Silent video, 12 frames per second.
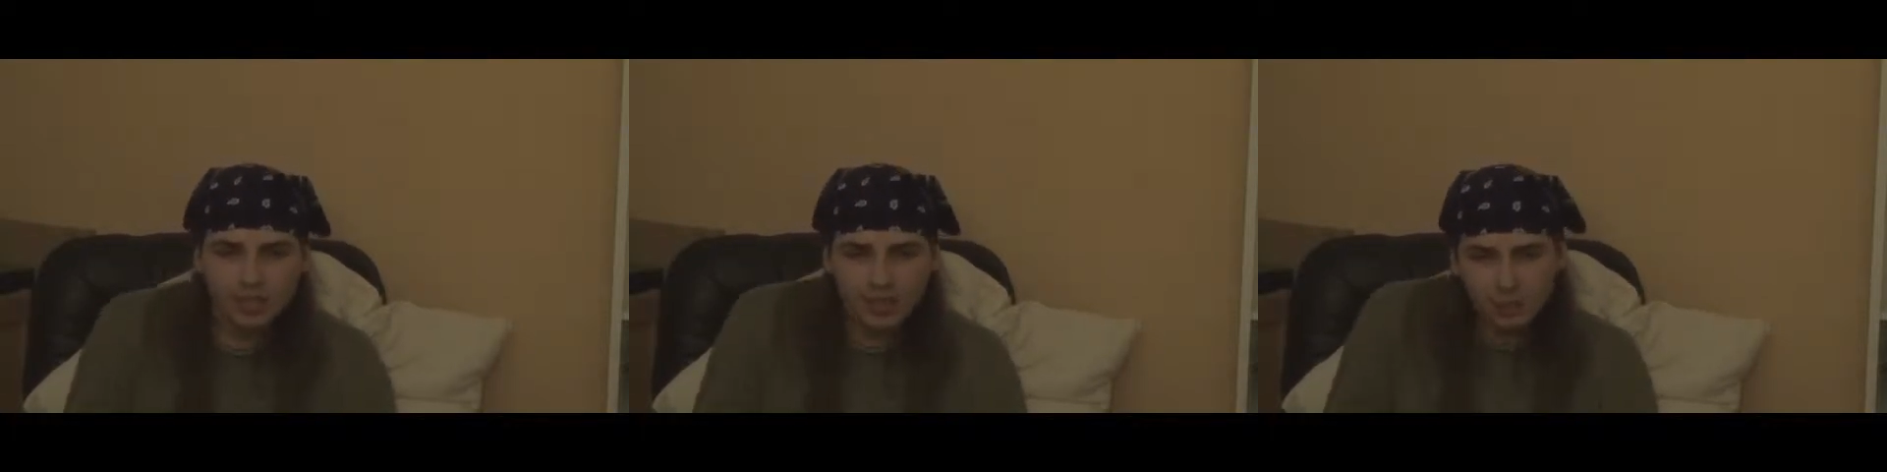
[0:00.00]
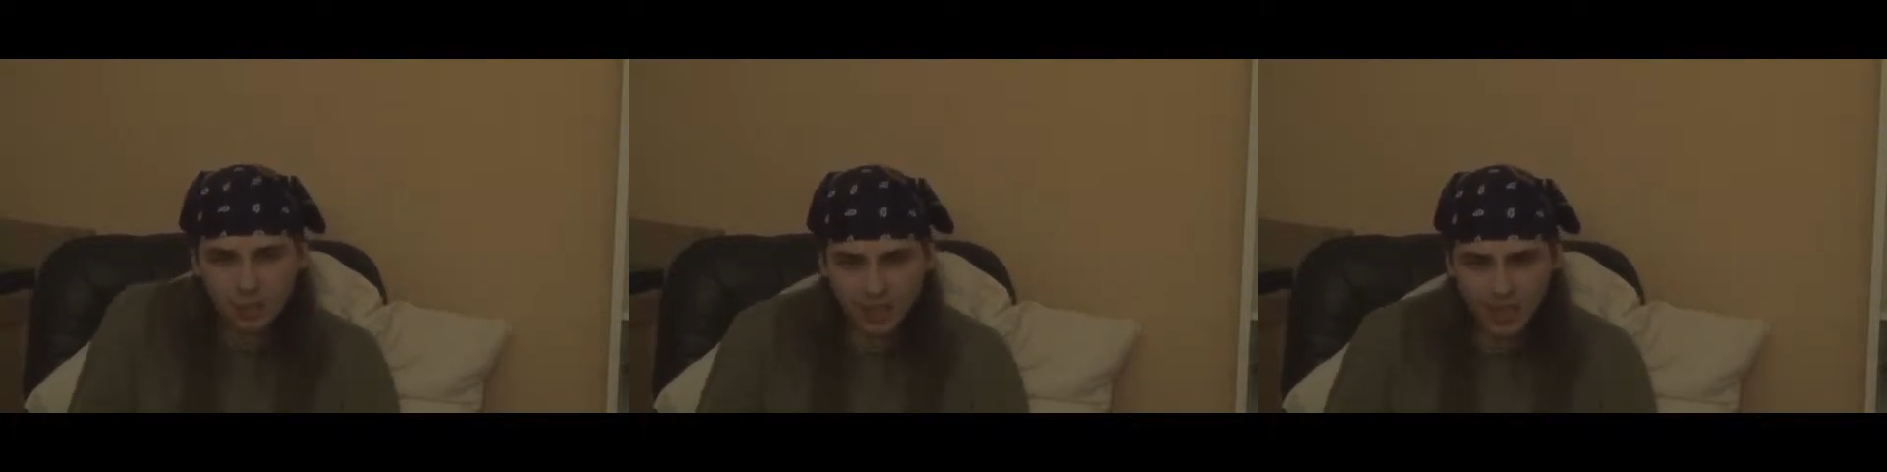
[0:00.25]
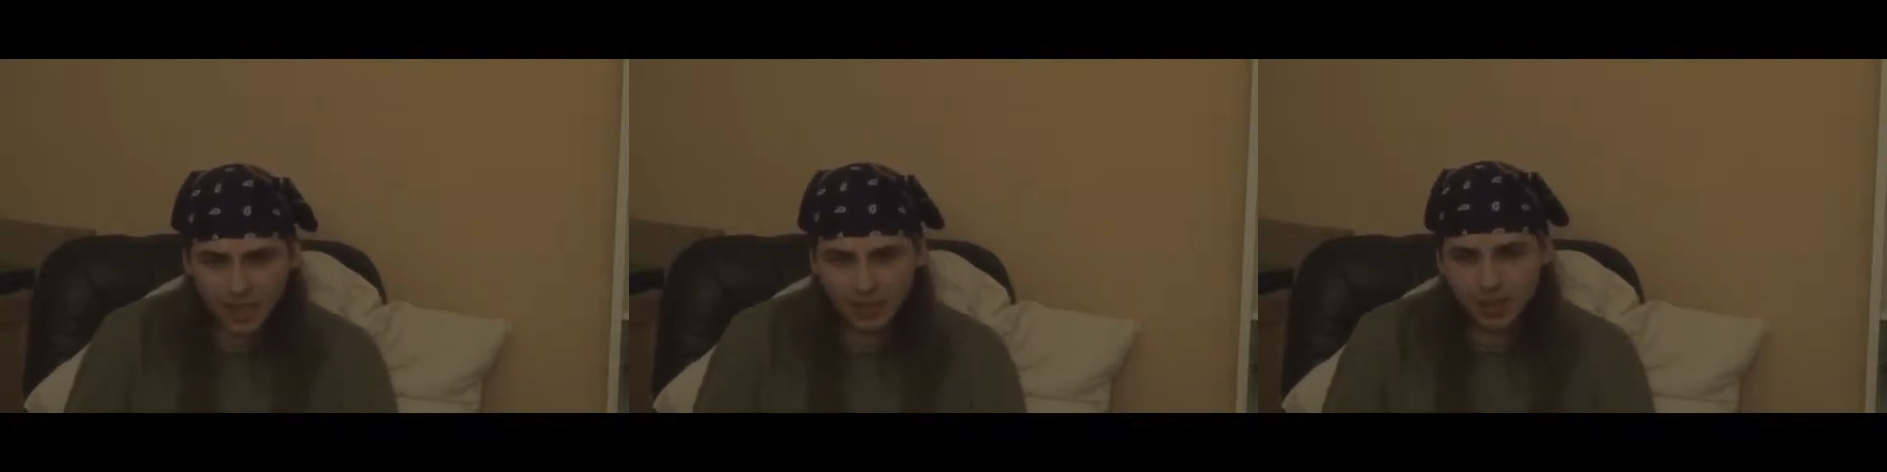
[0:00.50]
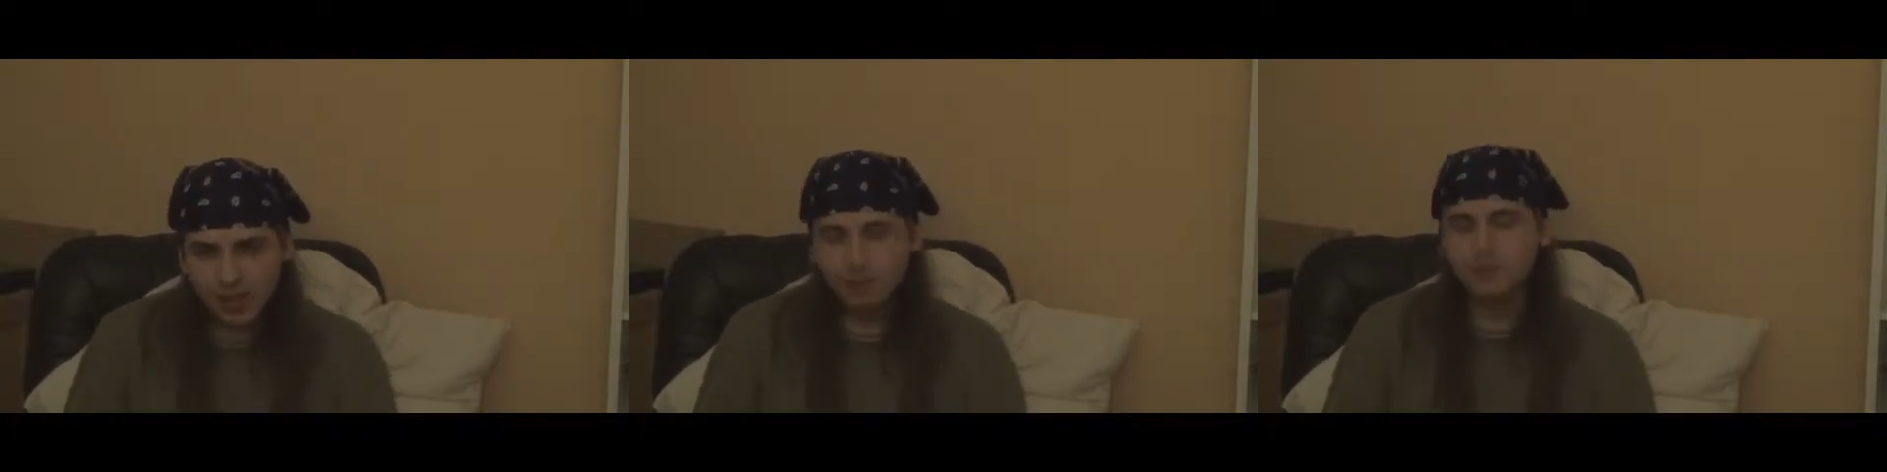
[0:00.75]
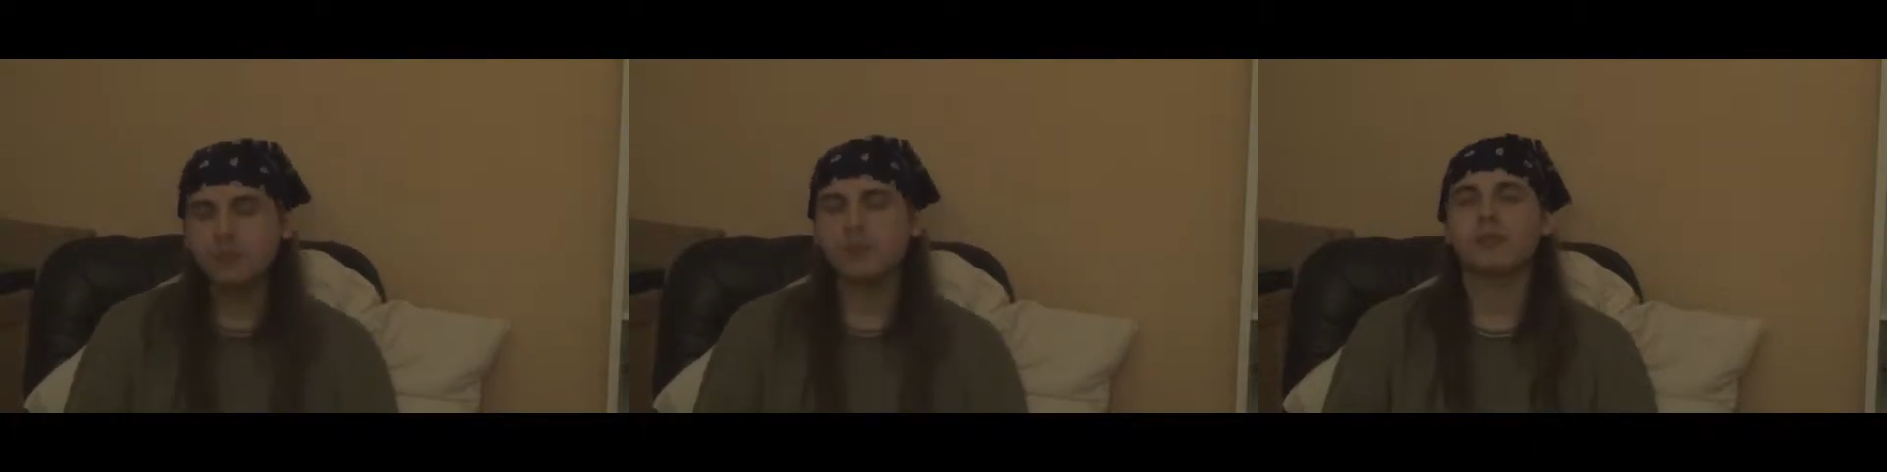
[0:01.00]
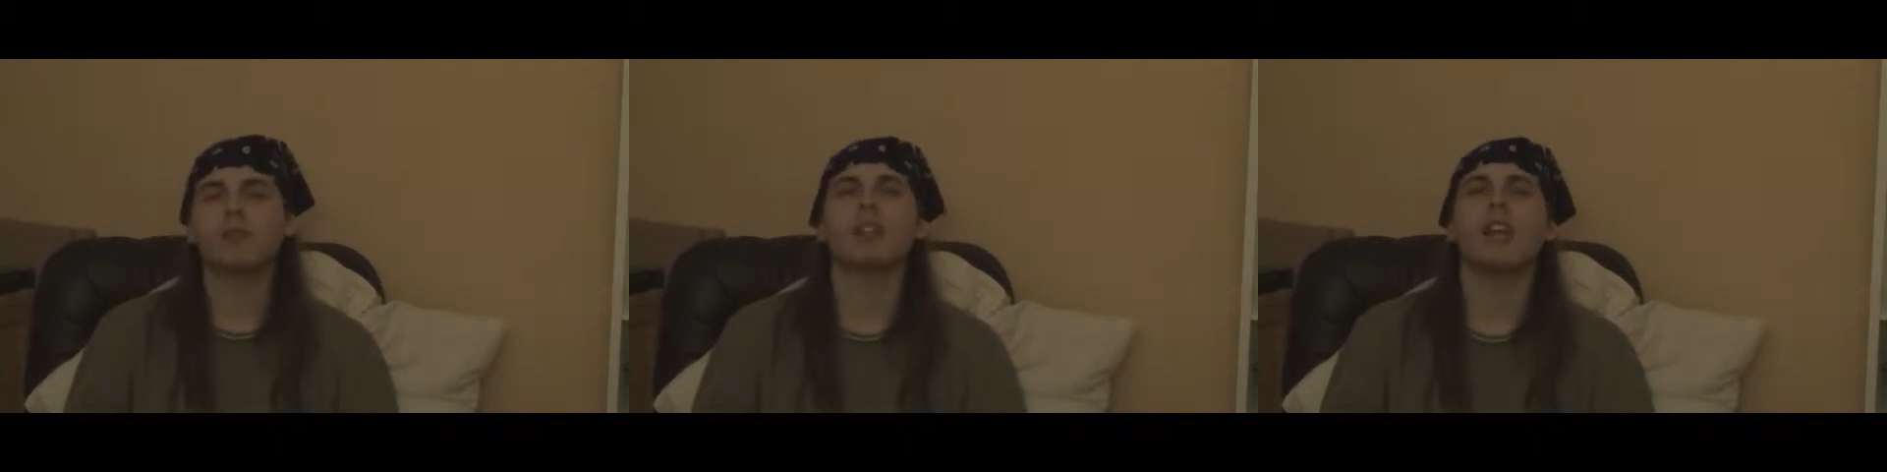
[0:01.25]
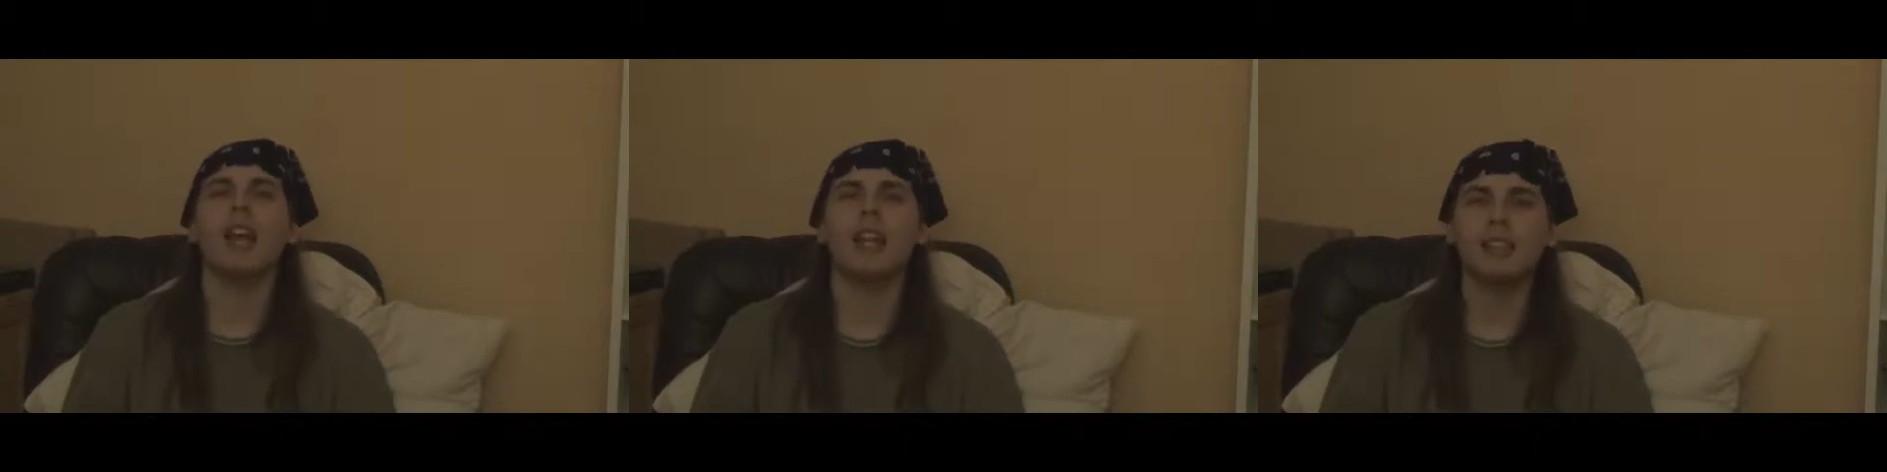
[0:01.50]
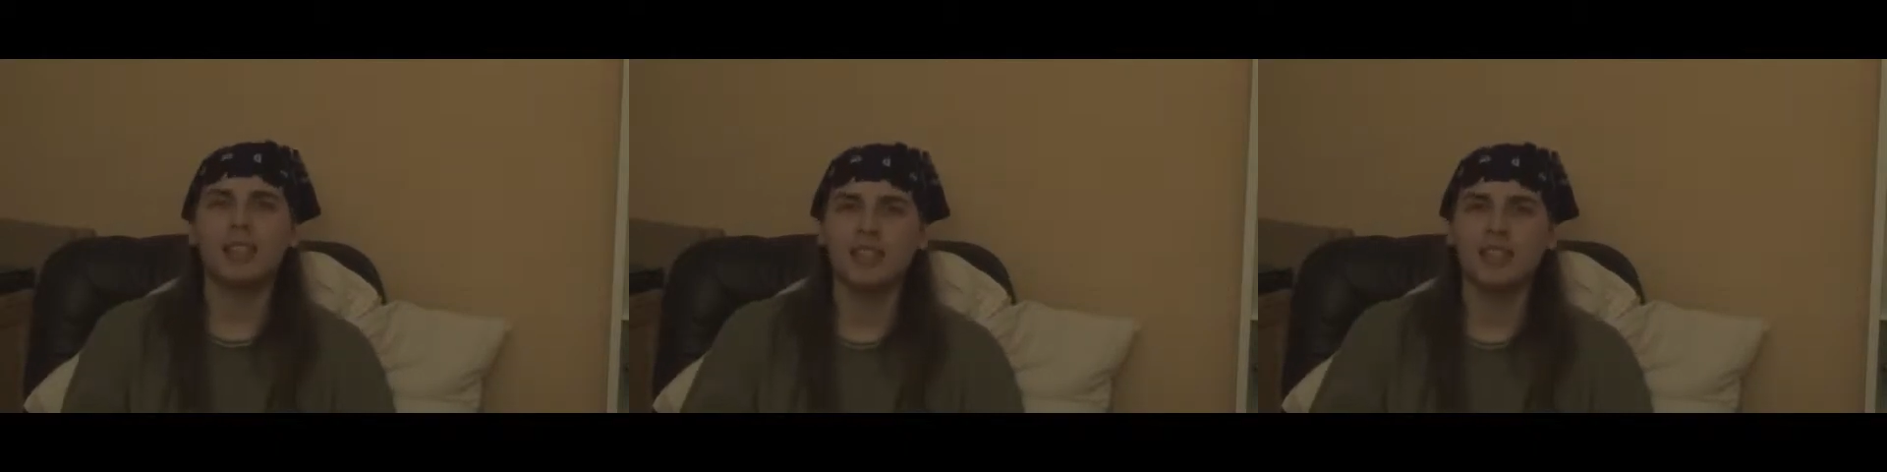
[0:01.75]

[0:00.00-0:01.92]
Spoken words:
there was and